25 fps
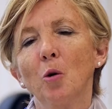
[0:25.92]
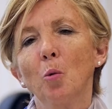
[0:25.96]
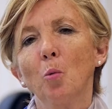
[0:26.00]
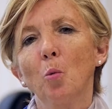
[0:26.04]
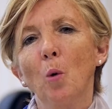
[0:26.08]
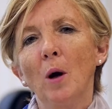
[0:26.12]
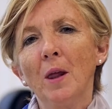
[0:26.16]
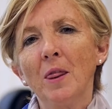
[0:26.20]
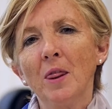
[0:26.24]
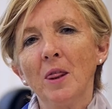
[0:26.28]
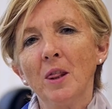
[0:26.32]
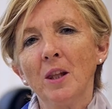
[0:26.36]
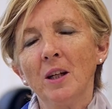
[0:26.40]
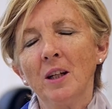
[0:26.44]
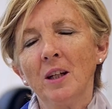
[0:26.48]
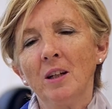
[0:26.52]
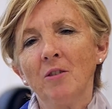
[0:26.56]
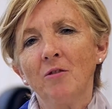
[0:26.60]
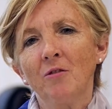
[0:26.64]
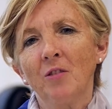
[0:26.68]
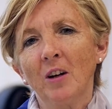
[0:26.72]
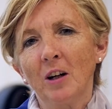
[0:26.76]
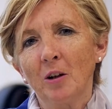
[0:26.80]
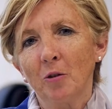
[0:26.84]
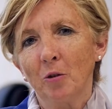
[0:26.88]
So when
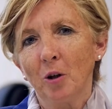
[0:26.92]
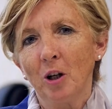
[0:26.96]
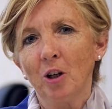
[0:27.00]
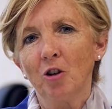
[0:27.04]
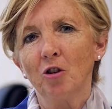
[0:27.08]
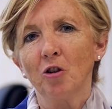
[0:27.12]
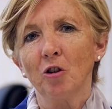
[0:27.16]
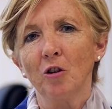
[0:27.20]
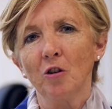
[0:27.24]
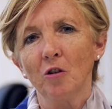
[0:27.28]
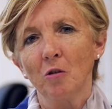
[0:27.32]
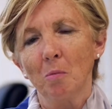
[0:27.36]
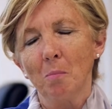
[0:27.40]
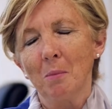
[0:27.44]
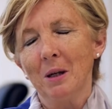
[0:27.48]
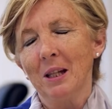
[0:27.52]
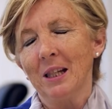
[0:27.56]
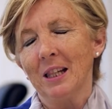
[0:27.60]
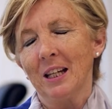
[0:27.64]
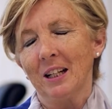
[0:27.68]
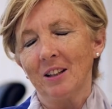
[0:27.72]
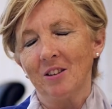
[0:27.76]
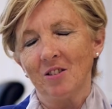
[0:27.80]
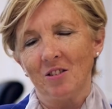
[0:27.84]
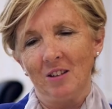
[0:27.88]
the federations
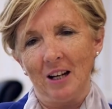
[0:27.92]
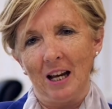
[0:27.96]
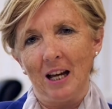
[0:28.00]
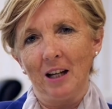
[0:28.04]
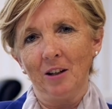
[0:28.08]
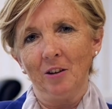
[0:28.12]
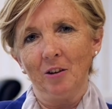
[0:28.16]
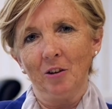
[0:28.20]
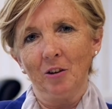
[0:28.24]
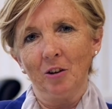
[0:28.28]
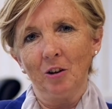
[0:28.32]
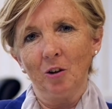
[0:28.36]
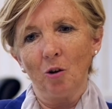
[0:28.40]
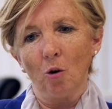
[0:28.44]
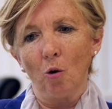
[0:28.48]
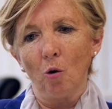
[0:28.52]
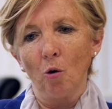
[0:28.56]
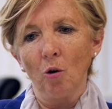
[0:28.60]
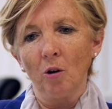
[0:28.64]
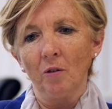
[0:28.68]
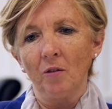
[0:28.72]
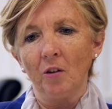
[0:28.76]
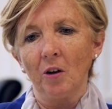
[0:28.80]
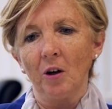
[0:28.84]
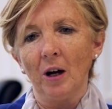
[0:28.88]
meet that standard,
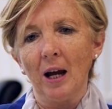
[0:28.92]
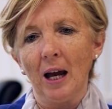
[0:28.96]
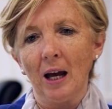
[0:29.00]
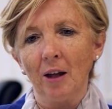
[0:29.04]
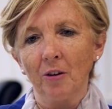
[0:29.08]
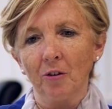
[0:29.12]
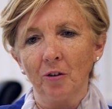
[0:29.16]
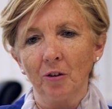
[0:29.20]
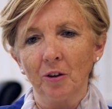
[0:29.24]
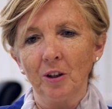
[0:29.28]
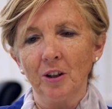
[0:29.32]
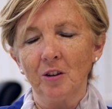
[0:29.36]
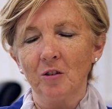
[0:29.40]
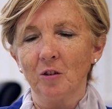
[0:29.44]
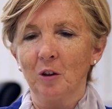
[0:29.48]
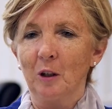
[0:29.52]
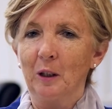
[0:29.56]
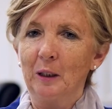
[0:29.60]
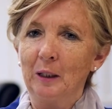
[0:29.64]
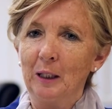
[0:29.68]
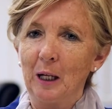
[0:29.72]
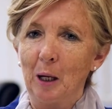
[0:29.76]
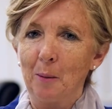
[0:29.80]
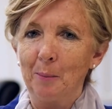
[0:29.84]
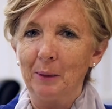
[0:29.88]
all of their athletes
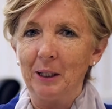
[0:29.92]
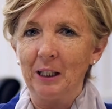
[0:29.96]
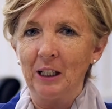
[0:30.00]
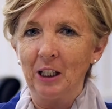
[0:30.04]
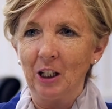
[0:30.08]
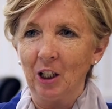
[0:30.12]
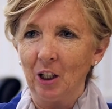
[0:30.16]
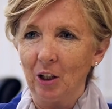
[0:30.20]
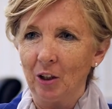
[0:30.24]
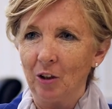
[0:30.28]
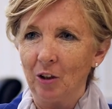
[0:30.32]
can come in